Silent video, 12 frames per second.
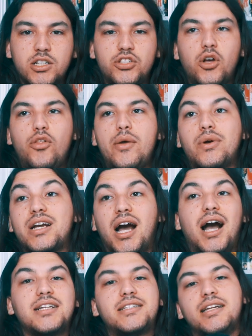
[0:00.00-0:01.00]
So they were
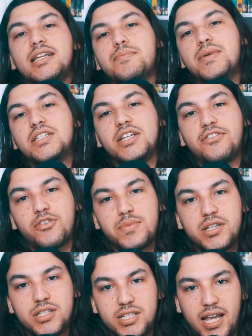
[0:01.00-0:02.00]
constantly missing from the
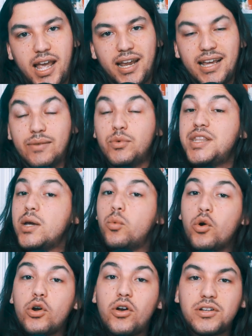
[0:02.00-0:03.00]
set, and when they
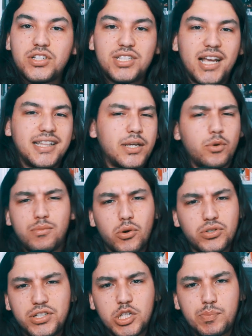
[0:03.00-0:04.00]
were on set, they were
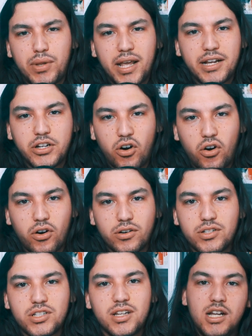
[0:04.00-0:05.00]
mostly just playing
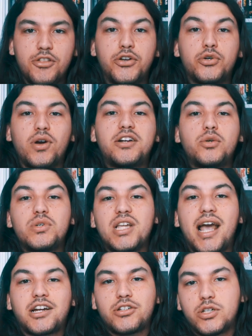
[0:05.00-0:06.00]
cards. The director was
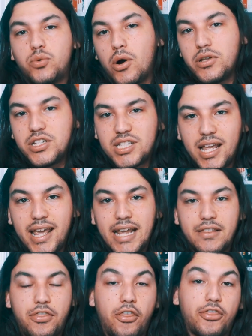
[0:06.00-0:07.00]
actually quoted saying
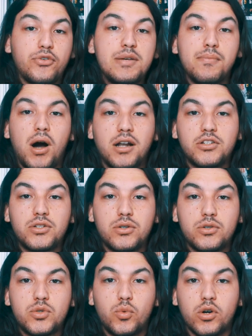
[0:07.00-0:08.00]
that the three
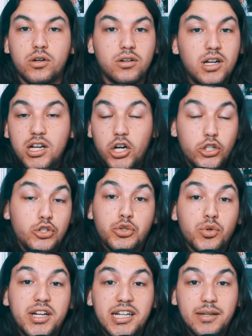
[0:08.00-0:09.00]
monsters were a
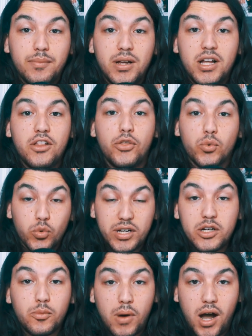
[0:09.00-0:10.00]
dream. The
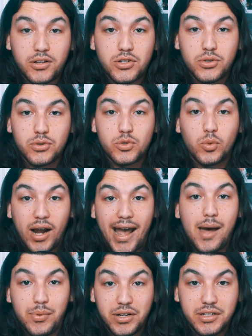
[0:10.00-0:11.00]
real monsters were
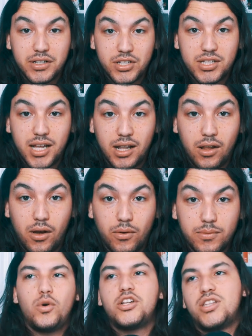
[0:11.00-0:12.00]
Abbott and Costello,
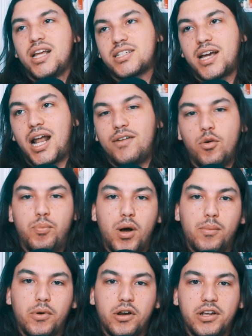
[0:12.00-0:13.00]
which that's kind of a
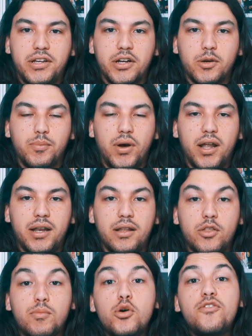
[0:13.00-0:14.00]
bummer to hear, but
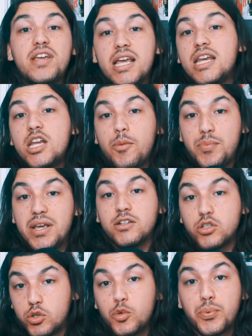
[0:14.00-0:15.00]
the movie ended up being
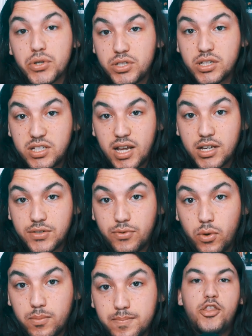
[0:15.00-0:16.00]
super
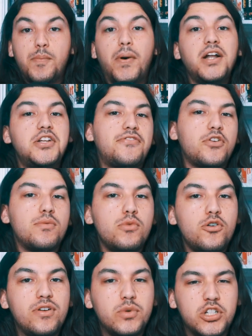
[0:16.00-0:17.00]
successful. The budget for the
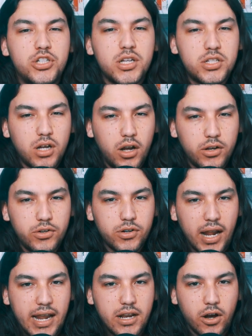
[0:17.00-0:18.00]
movie was just under
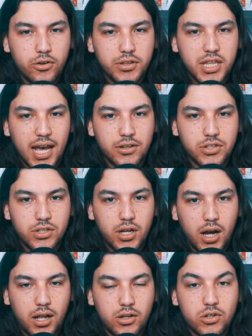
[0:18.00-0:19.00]

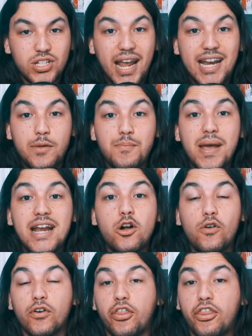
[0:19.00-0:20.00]
$800,000, and it made
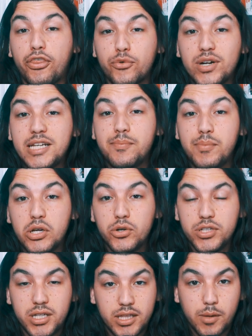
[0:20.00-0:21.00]
over $3
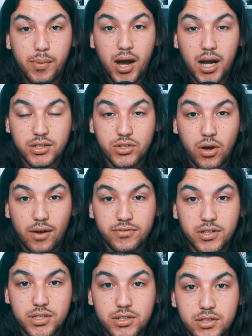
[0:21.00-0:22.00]
million in the box
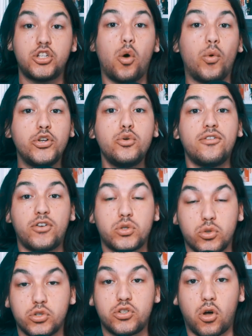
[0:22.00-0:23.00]
office. So when
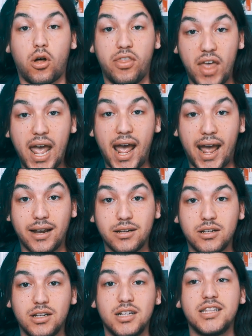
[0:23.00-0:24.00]
Universal saw that,
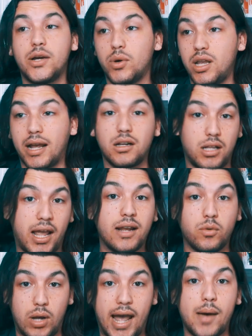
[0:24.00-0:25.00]
they were like, hey,
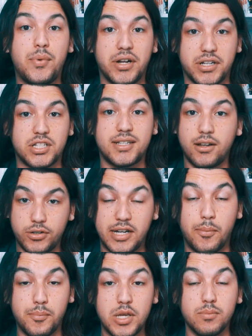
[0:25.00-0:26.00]
Abbott and Costello need
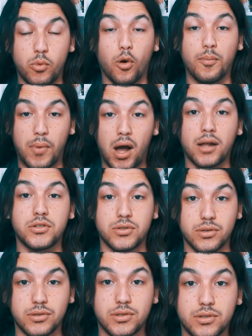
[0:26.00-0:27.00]
to meet more
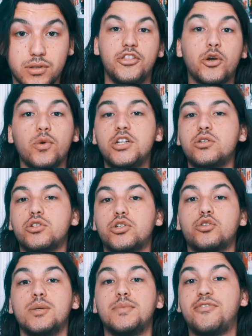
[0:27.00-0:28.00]
monsters. The original
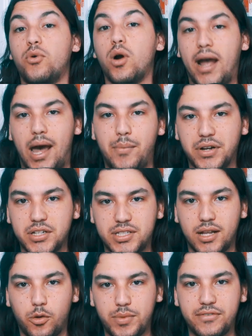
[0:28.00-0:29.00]
script for Abbott and
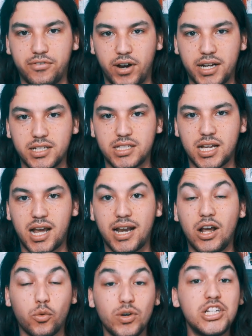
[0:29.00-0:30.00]
Costello Meet Frankenstein
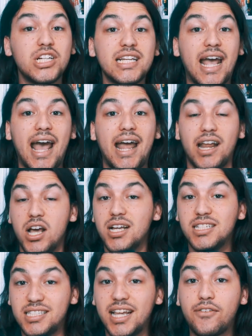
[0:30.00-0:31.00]
originally had
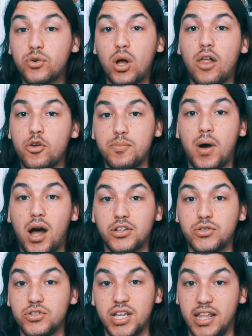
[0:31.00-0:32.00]
several other
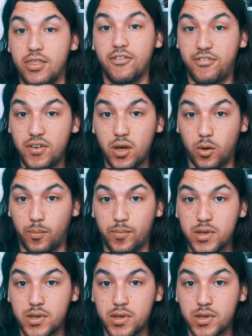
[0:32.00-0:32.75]
monsters in the film.